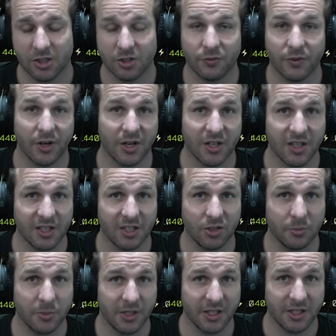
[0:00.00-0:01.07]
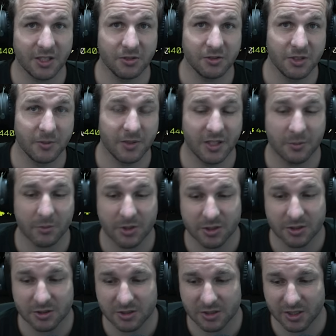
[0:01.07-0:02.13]
got very unlucky not being able to kill him then
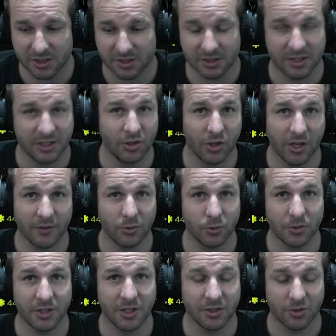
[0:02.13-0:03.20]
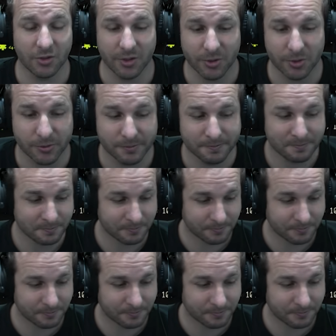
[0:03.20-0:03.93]
because he did not have good gear on at all.